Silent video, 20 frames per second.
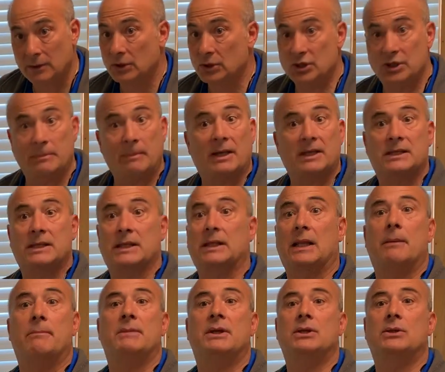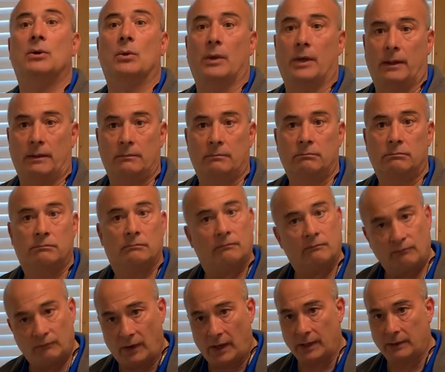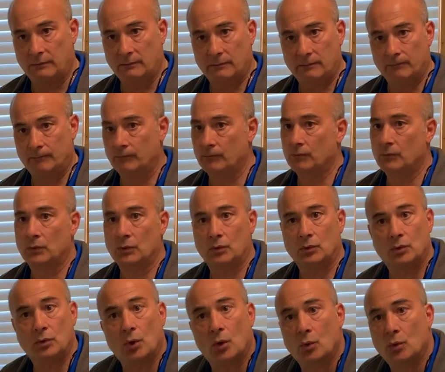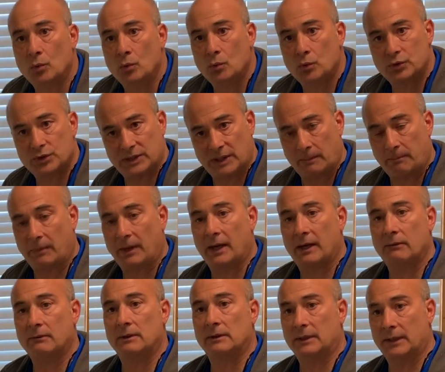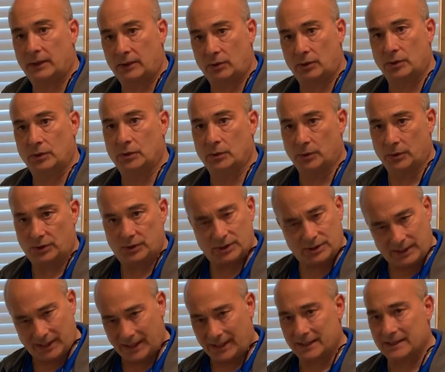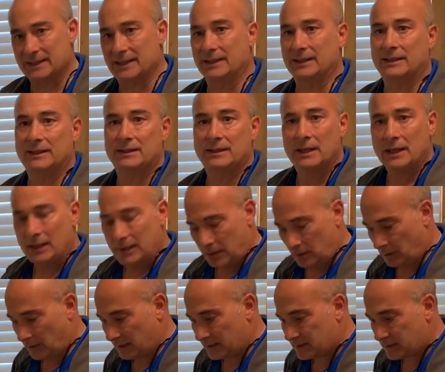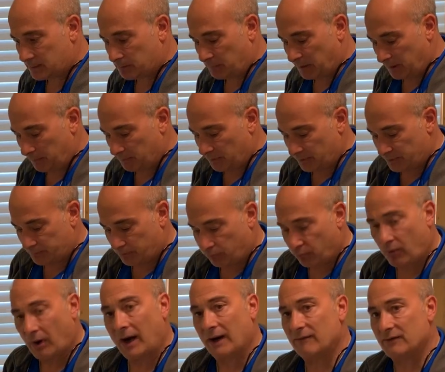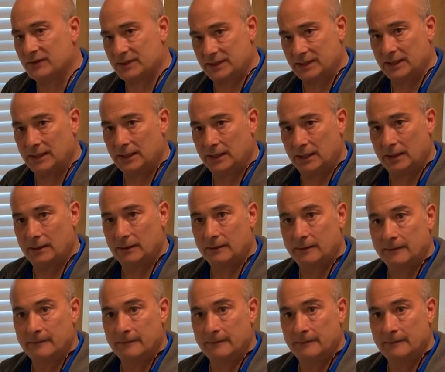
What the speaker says: She may say, let me do it. Fine. Go step out, let her do it. Just like I said, that's people's privacy in there.